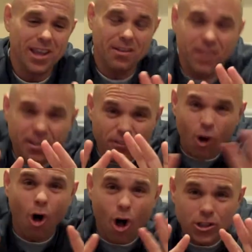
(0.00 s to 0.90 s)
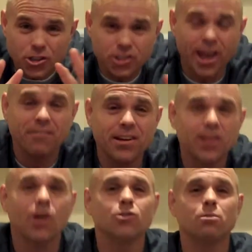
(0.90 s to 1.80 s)
even if all seven
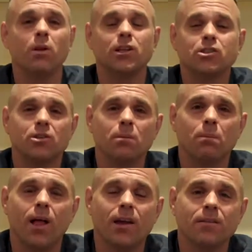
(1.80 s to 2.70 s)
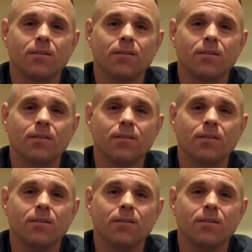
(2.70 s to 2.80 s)
of those bullets are in play.